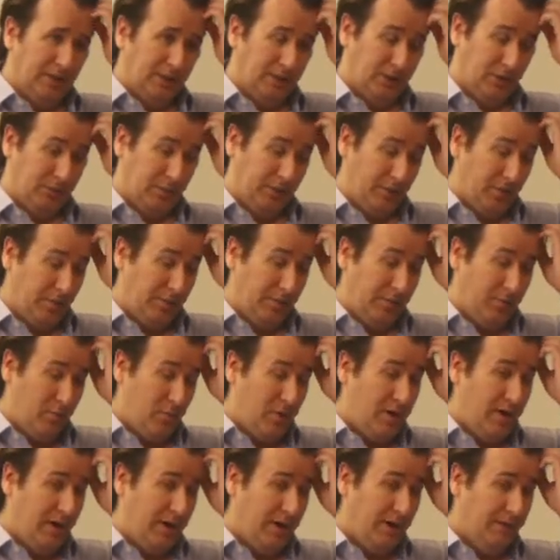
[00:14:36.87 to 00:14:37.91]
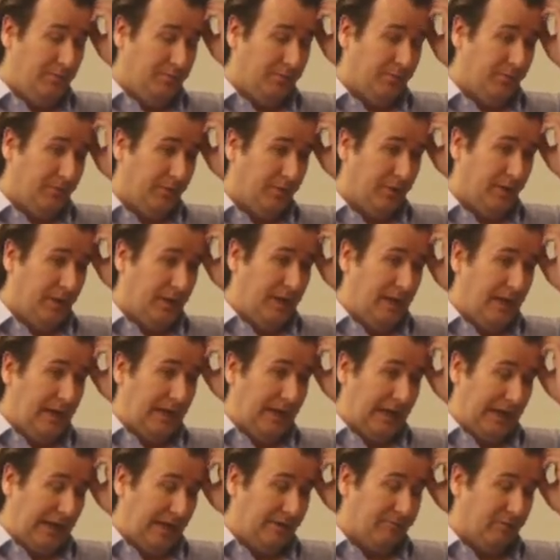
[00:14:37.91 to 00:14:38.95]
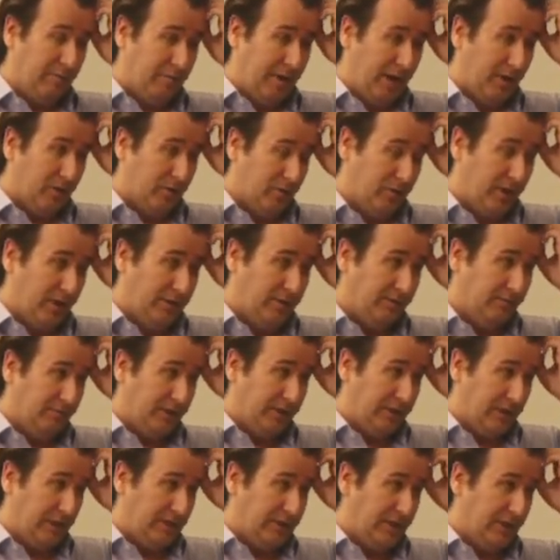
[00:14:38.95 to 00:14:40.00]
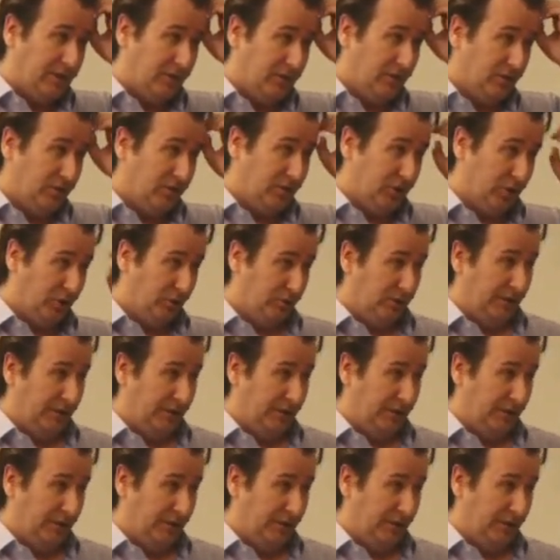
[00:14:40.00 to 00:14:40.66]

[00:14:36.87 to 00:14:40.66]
So we've got to be really clever about creating visualizations to